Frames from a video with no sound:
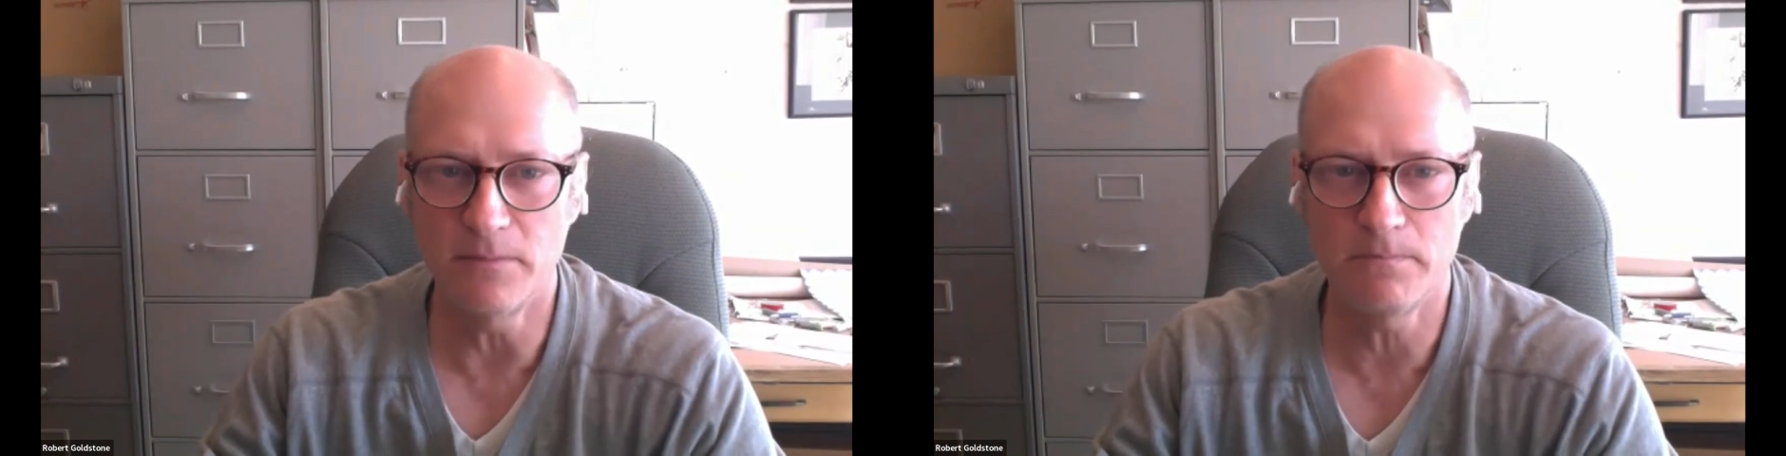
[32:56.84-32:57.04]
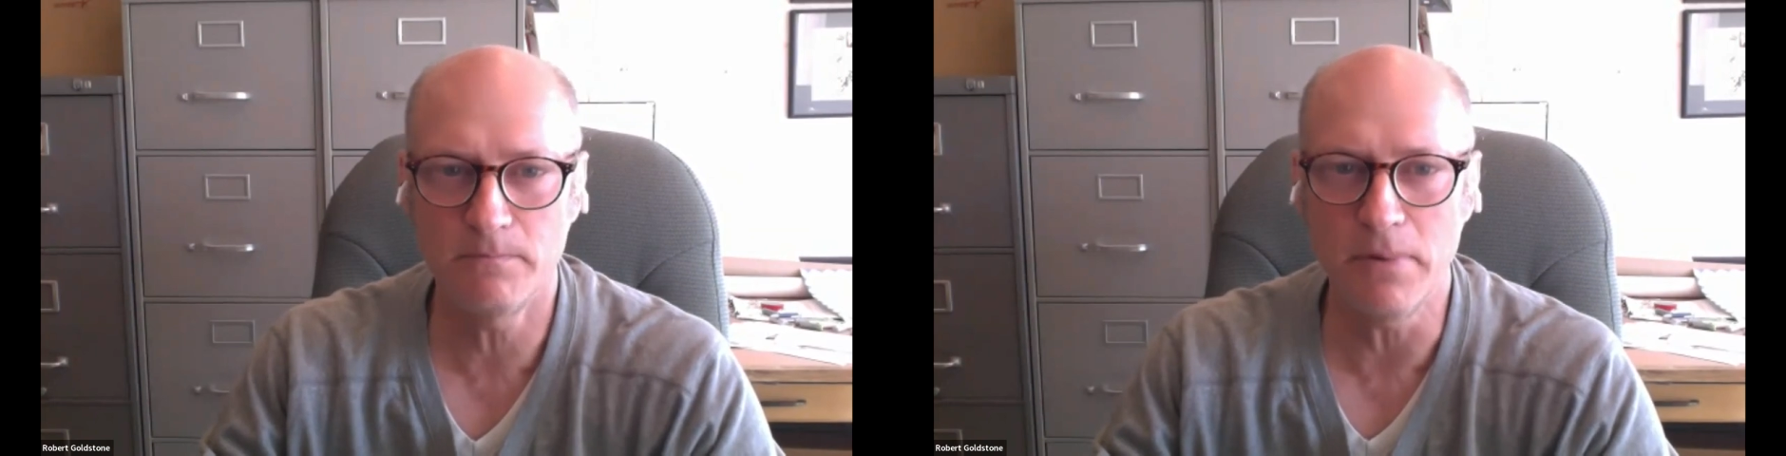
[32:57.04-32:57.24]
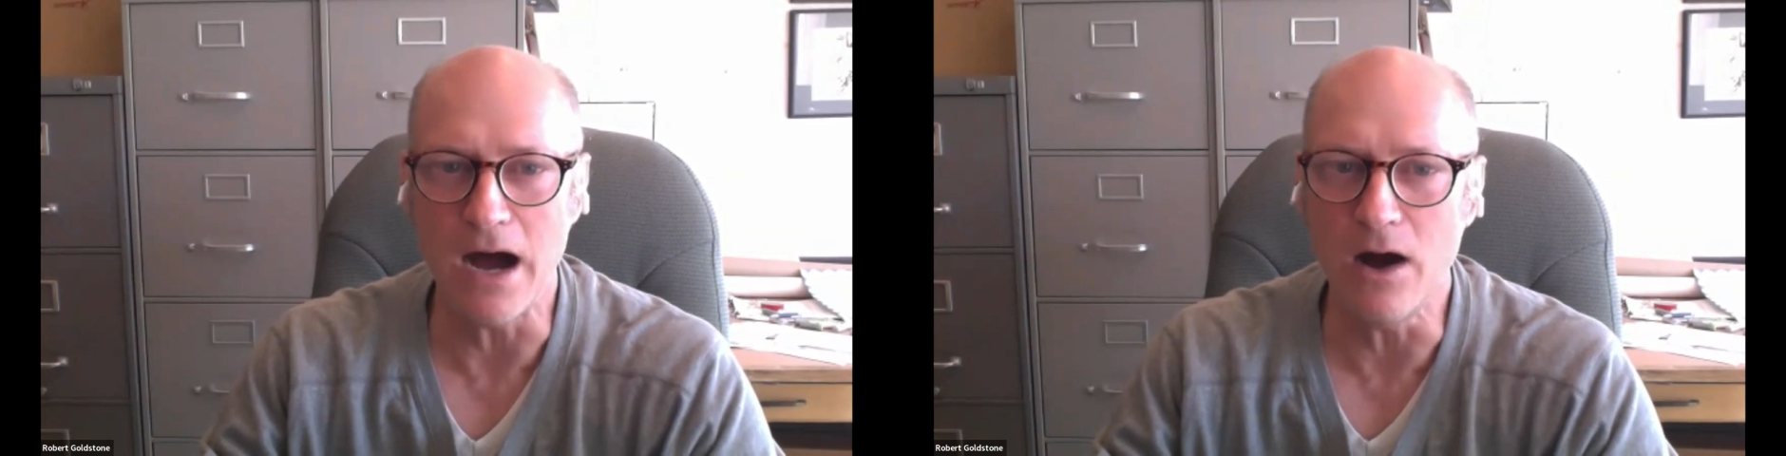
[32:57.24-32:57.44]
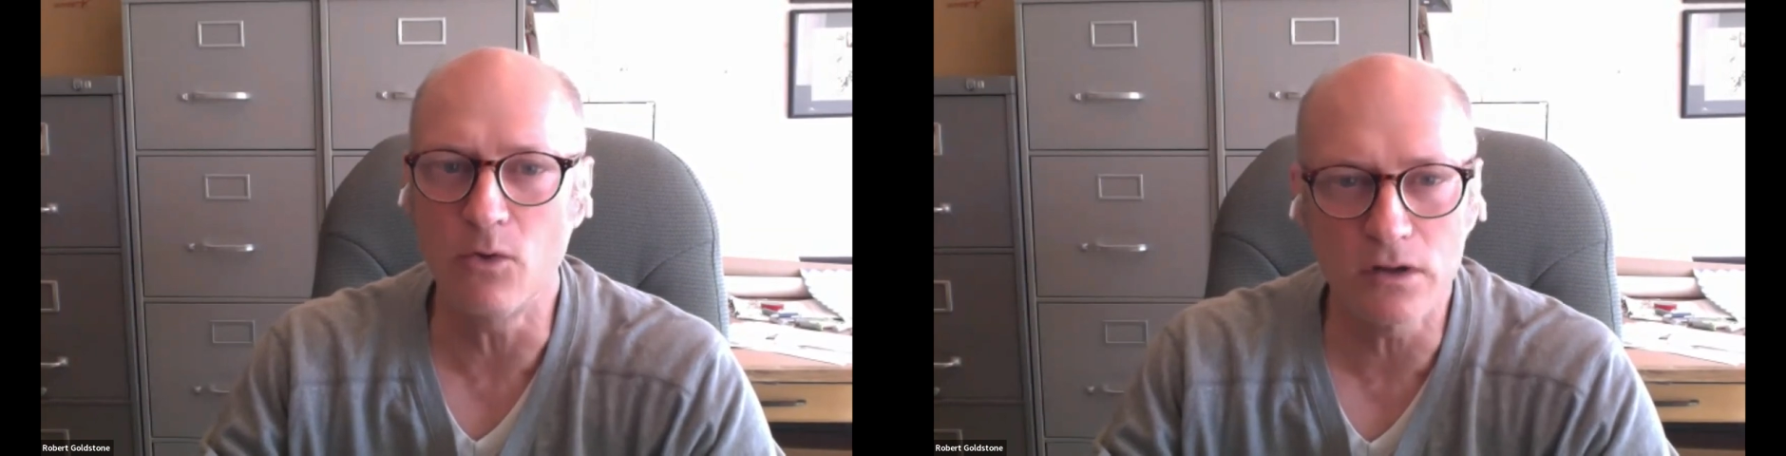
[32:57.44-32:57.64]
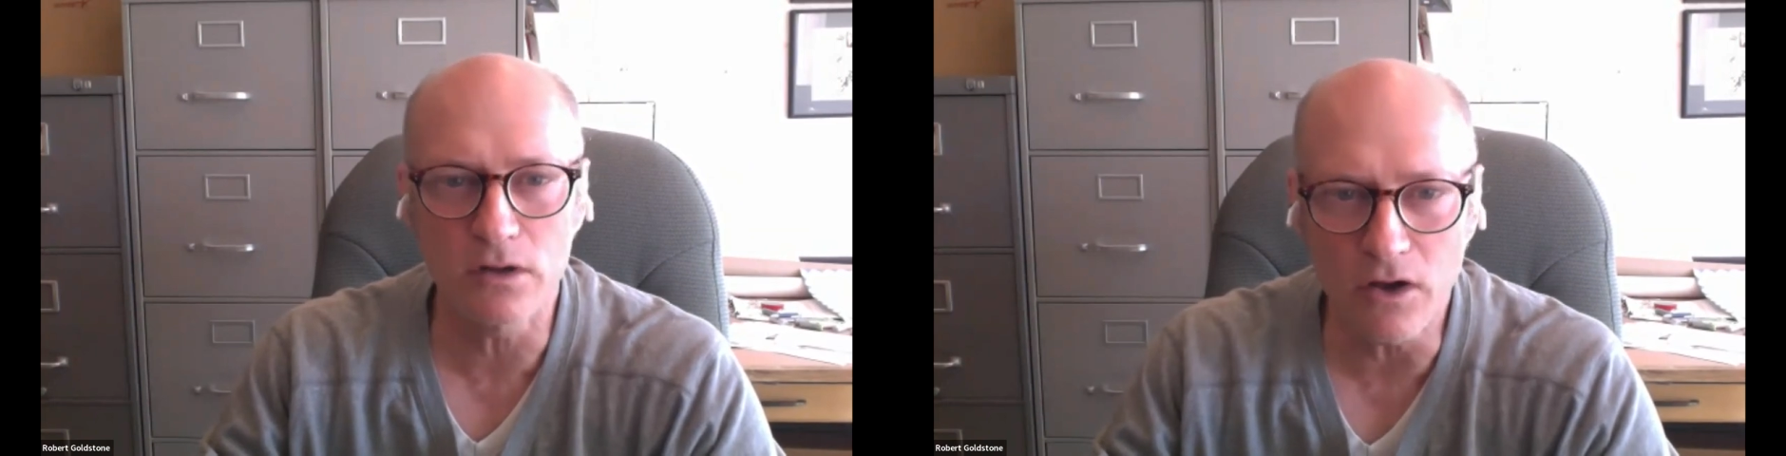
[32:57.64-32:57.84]
the
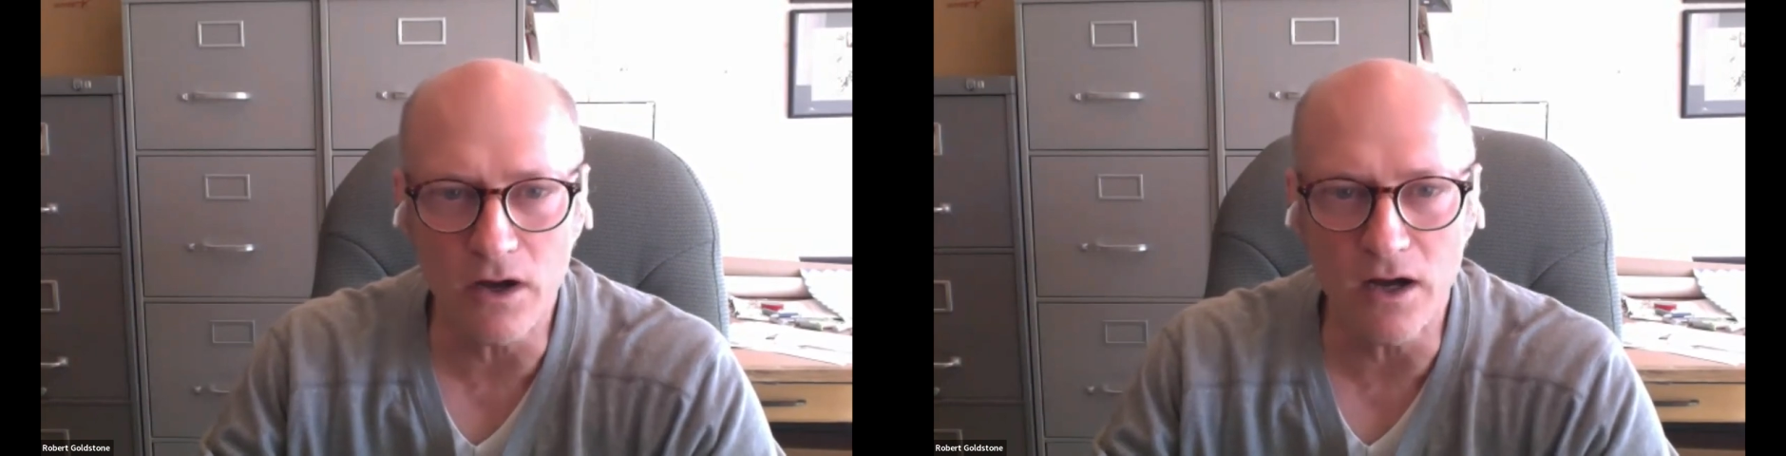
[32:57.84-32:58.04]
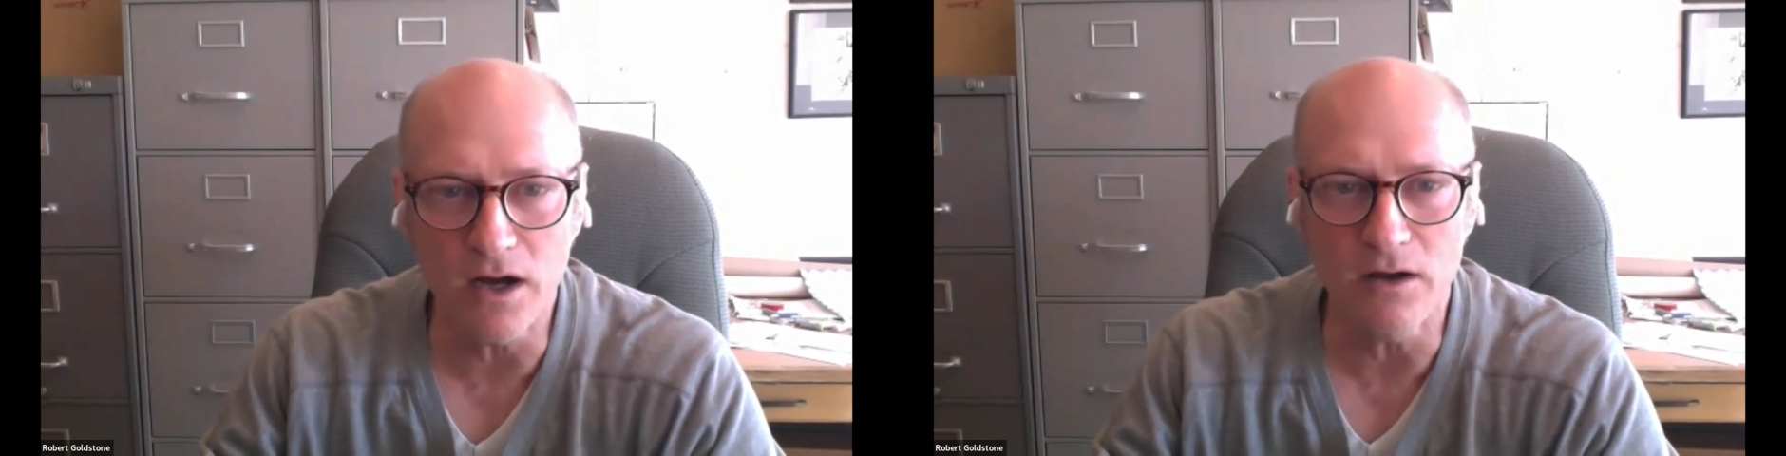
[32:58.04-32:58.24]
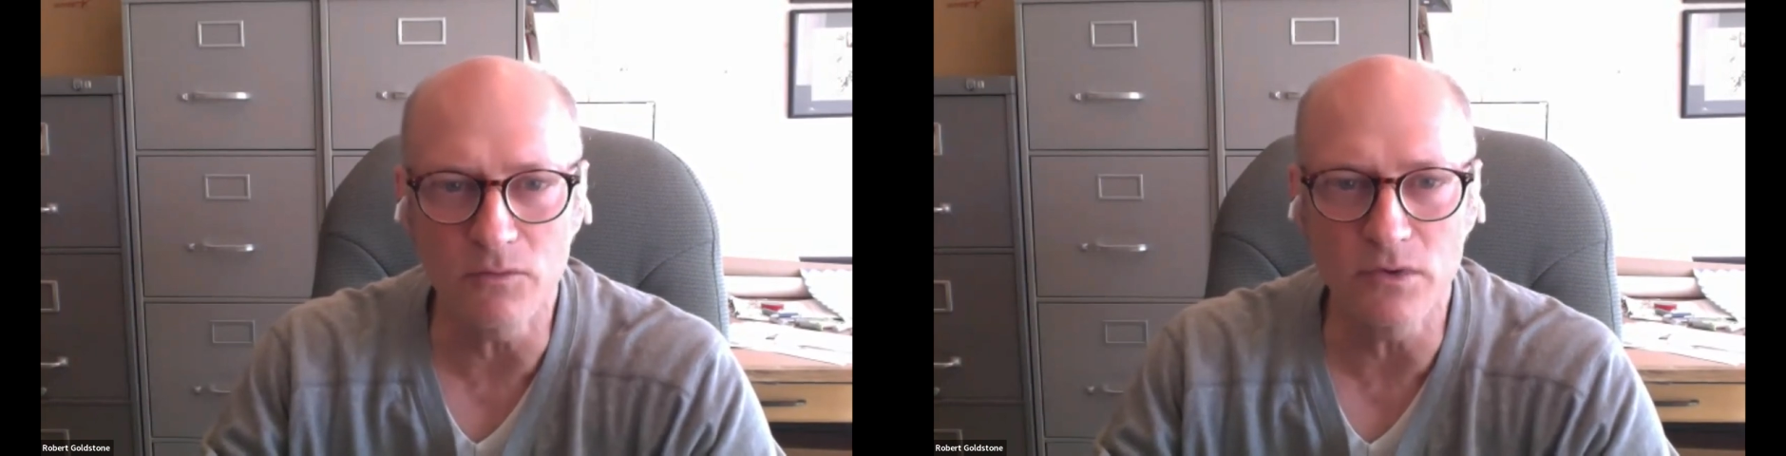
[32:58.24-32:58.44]
power law